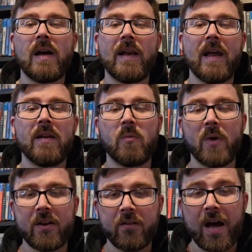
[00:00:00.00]
and then the
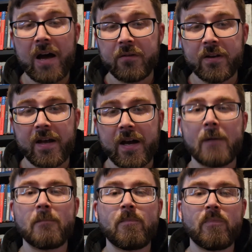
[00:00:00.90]
week after
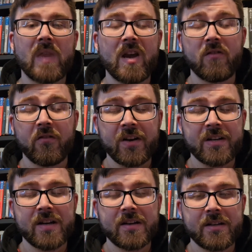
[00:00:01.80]
that, if I've
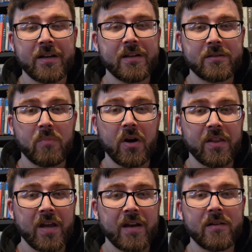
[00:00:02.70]
finished editing this
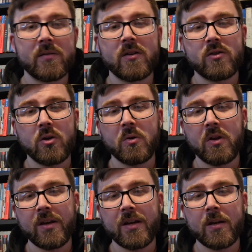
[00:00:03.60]
by then, do
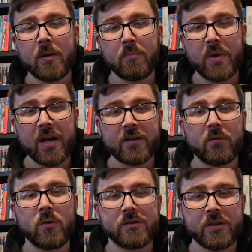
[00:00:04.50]
the
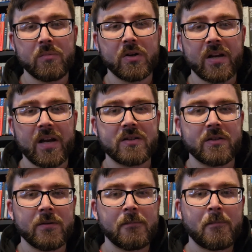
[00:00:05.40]
PS4 Steelbook
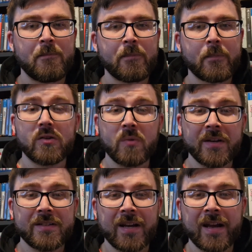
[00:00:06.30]
collection. But I just
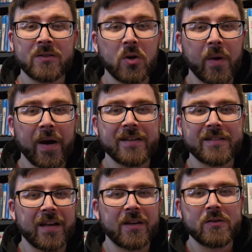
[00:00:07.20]
wanted to say, as
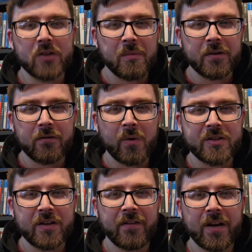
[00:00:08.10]
always, thank you so much for
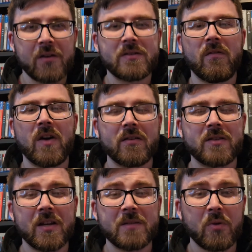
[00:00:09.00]
watching the videos. If you
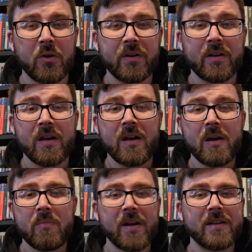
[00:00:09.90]
got to this point,
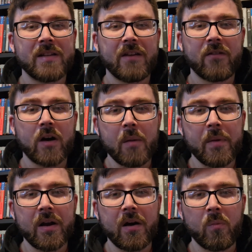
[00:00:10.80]
please leave a
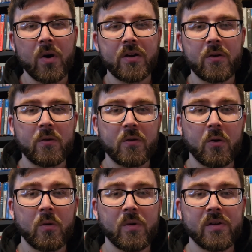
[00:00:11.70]
comment on what you
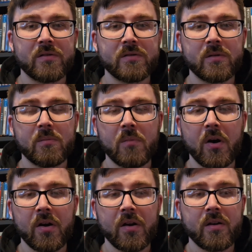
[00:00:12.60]
thought was
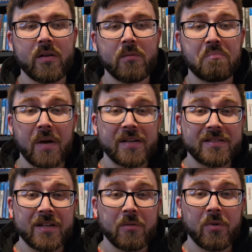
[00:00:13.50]
my
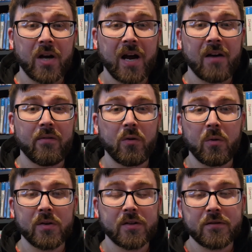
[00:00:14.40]
best Steelbook out of all
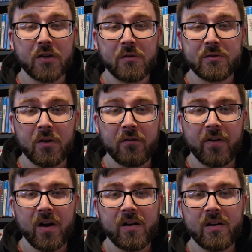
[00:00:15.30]
the ones I've shown so
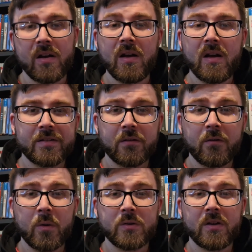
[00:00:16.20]
far. Please
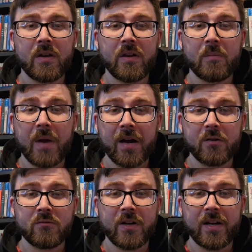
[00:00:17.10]
look forward to the Black
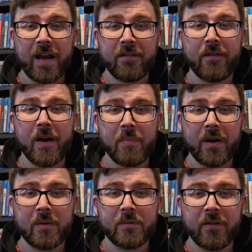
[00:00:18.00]
Country Game Fair
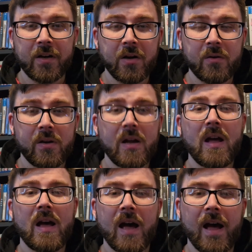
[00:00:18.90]
pickups video,
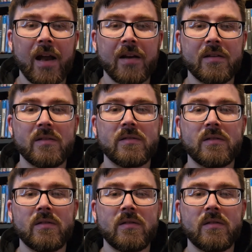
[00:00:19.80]
and